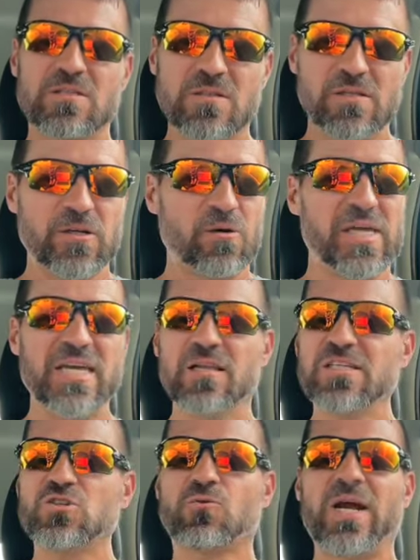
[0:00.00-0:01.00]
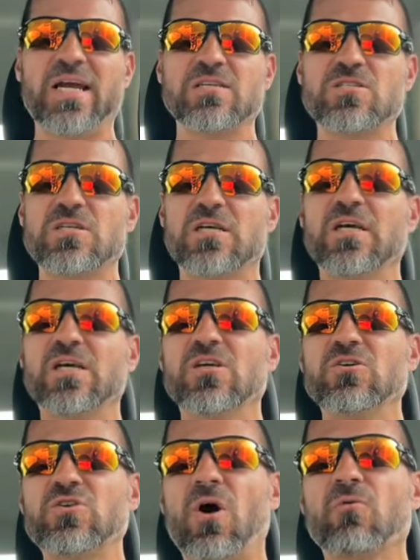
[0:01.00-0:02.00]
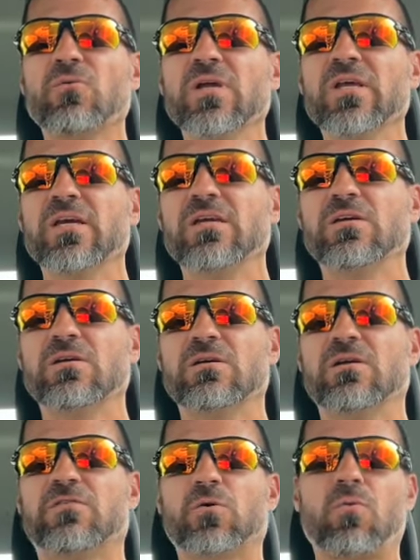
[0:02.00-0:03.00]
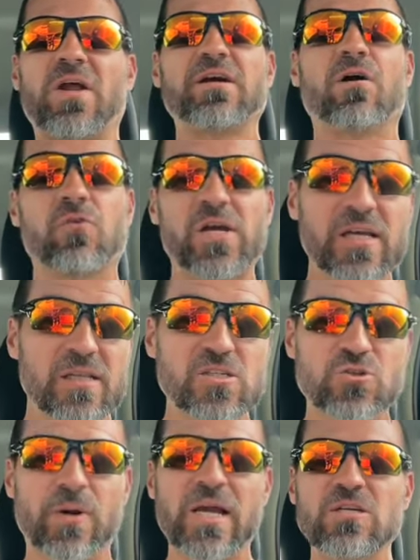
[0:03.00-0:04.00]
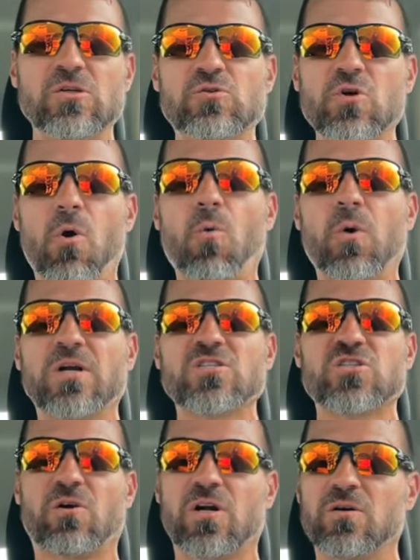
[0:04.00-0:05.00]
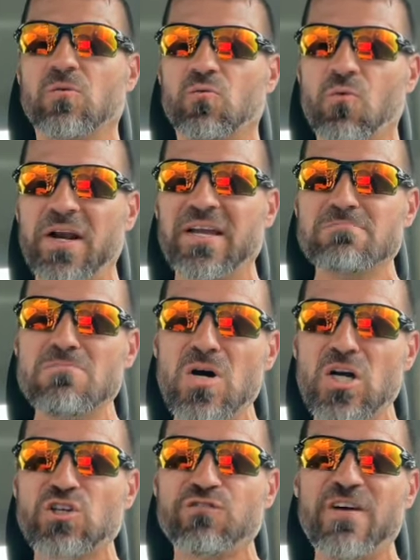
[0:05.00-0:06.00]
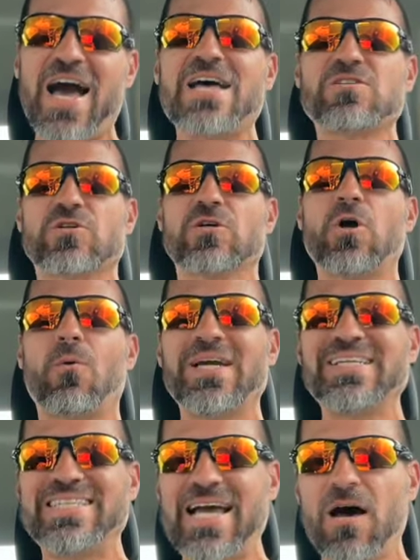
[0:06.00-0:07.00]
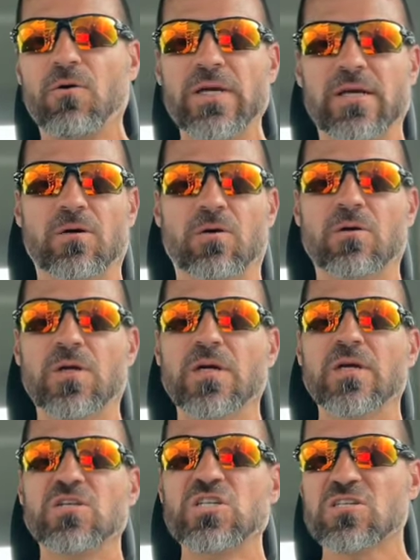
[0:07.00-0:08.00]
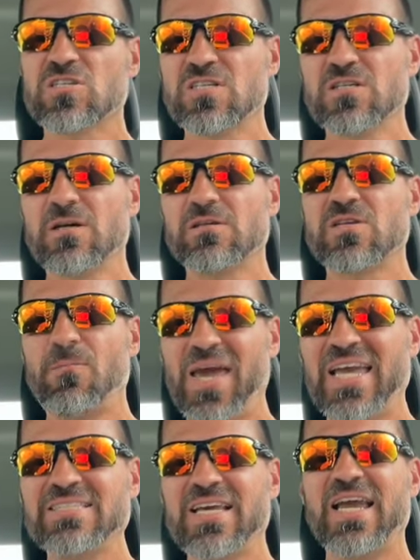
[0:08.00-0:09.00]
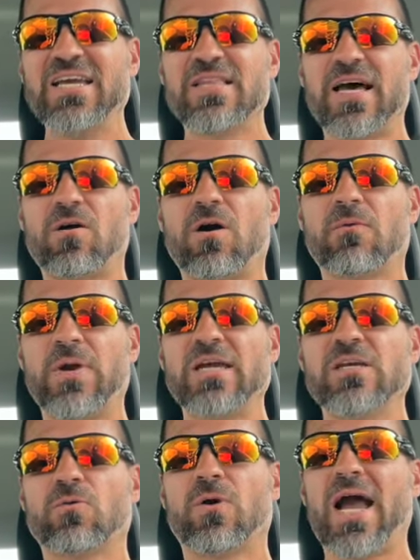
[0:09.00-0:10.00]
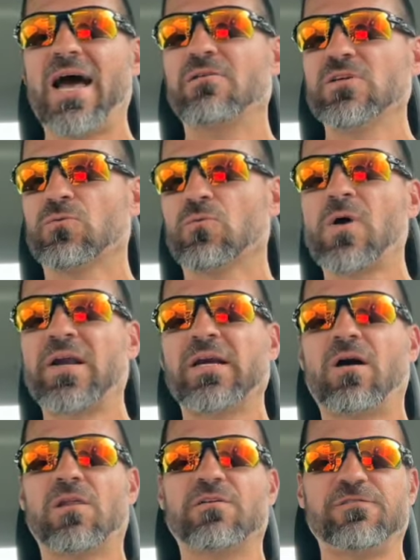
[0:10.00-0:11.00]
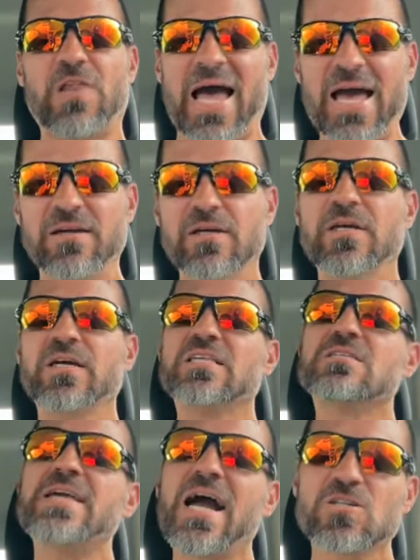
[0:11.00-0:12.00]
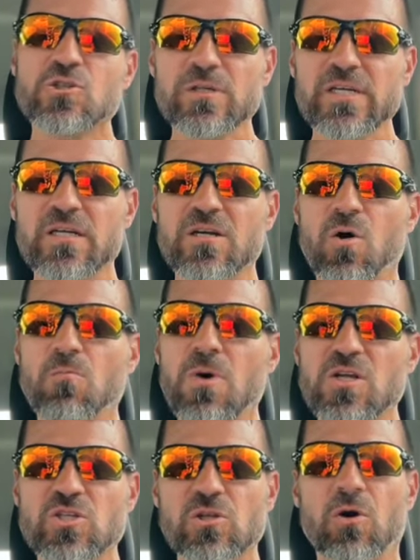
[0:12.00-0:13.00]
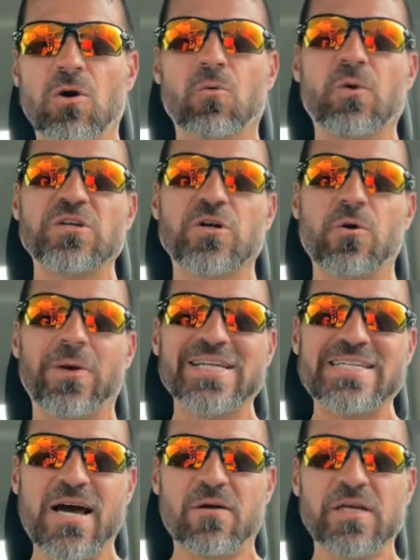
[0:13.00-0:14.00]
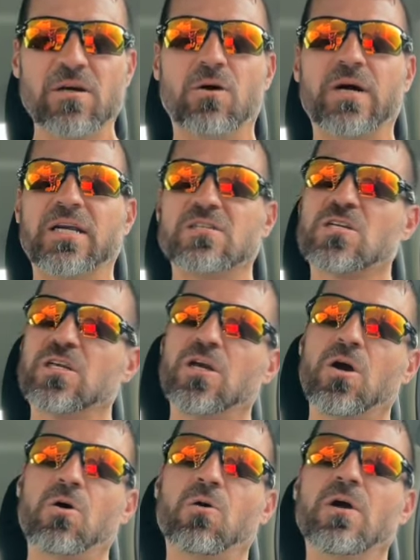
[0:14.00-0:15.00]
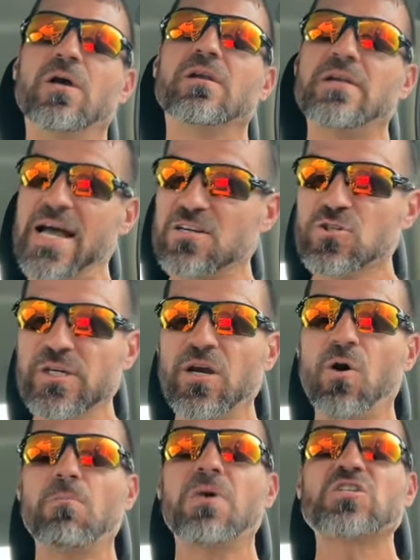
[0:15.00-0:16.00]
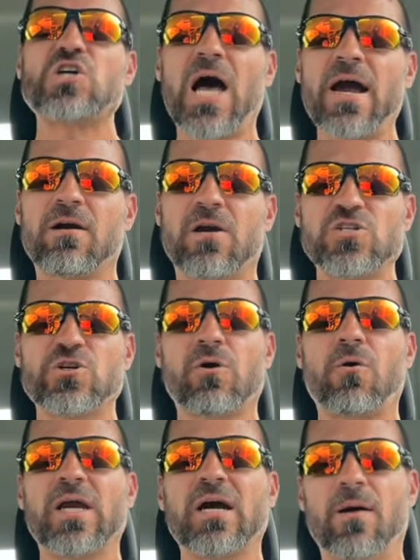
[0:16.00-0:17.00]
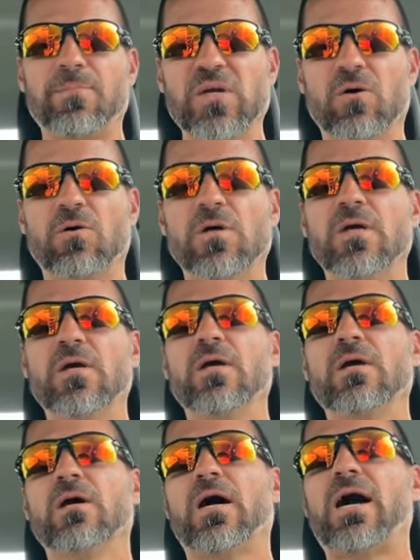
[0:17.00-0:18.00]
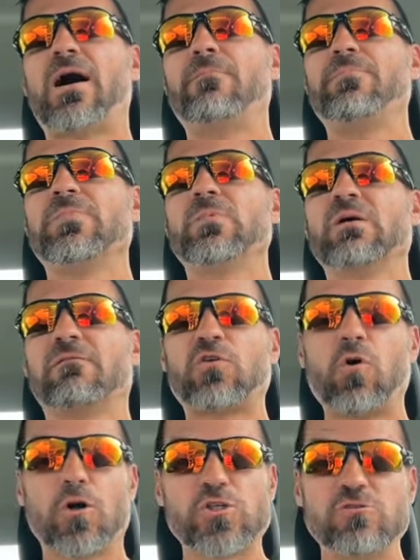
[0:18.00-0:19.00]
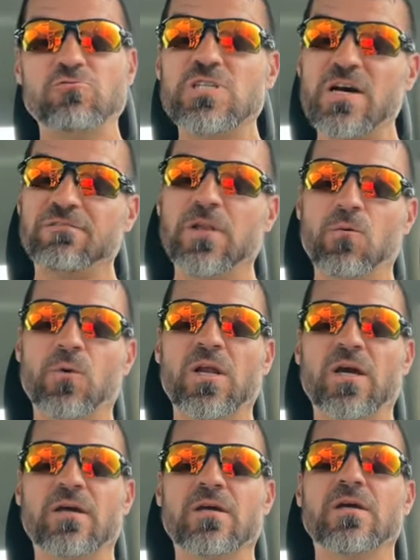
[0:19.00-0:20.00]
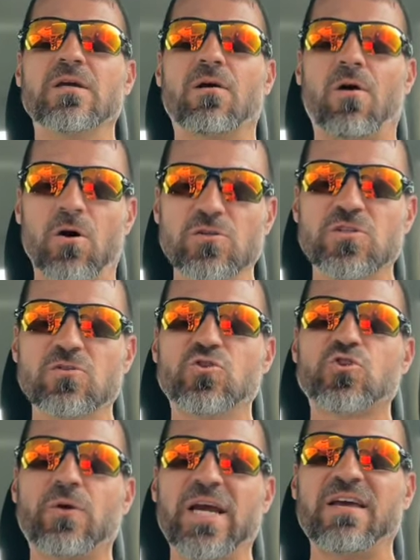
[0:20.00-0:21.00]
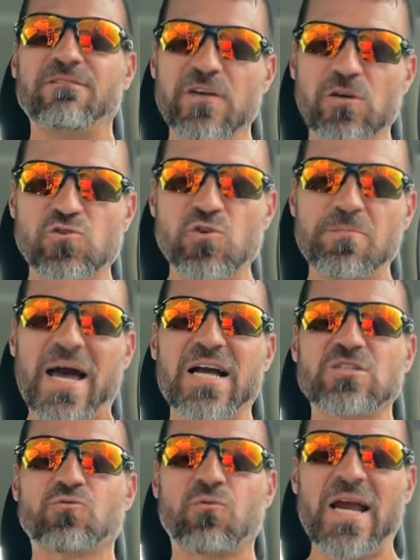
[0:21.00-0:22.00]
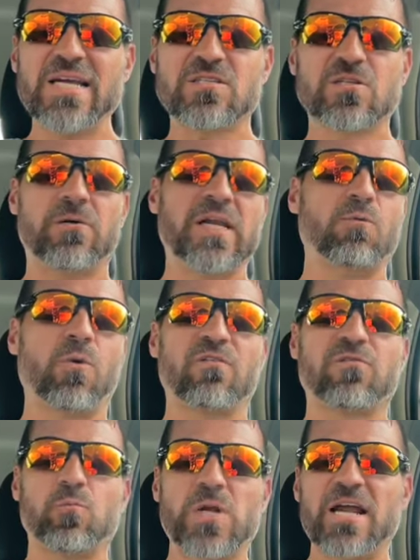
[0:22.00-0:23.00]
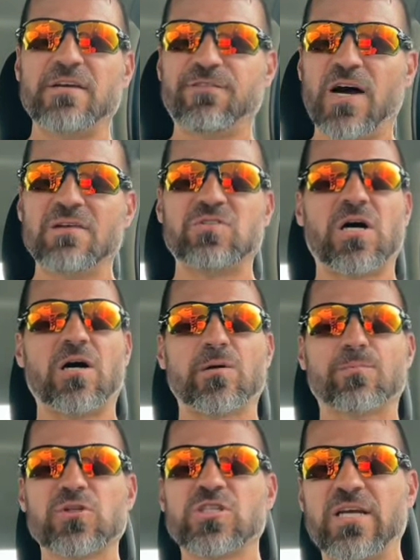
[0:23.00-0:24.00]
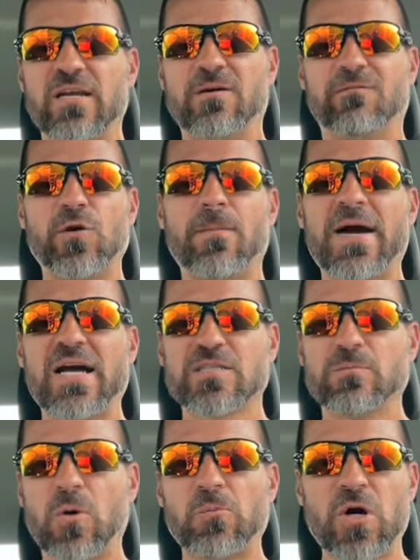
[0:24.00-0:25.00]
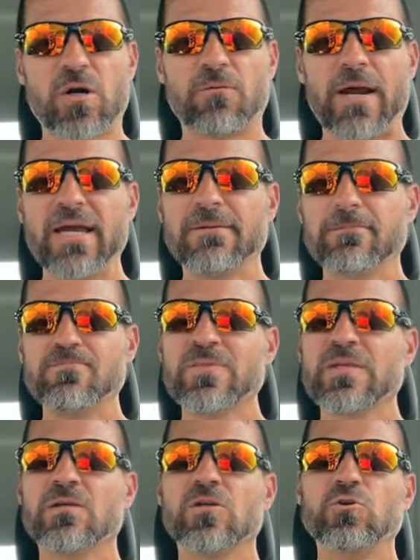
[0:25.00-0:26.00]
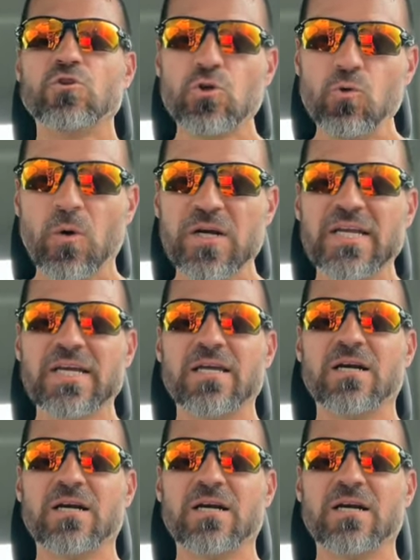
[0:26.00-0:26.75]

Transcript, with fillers: you know, hilly terrains, you don't really, if you're running over hilly terrain, you don't wanna start running much faster going downhill just to, to maintain that heart rate you were, you were running on the flat. It's naturally gonna go much lower when you're going downhill and it's gonna go naturally go much higher as you're going uphill. Um, of course, you definitely want to also train at VO2 max rate, so anywhere from 95 to 100% of your maximum heart rate. You do want to get